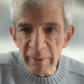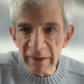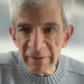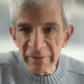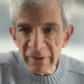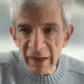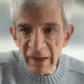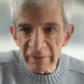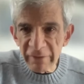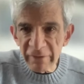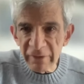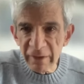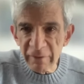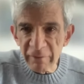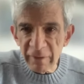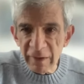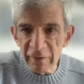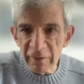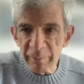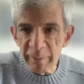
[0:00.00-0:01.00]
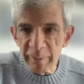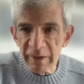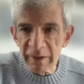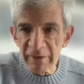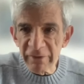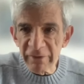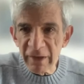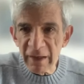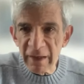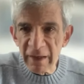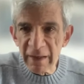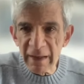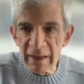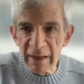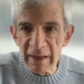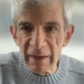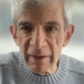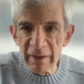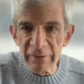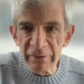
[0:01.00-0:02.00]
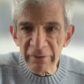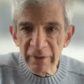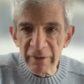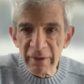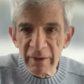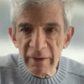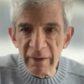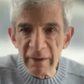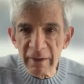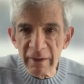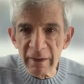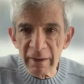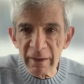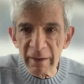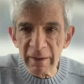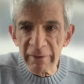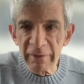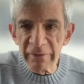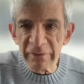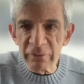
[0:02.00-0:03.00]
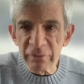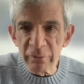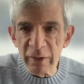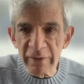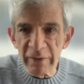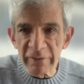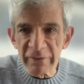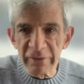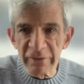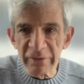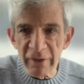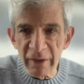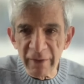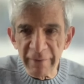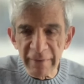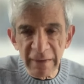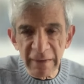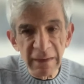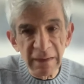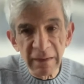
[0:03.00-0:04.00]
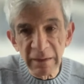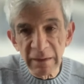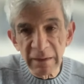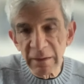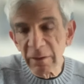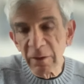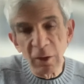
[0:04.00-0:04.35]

is asking if acebilestat has uh, stresses on the kidney.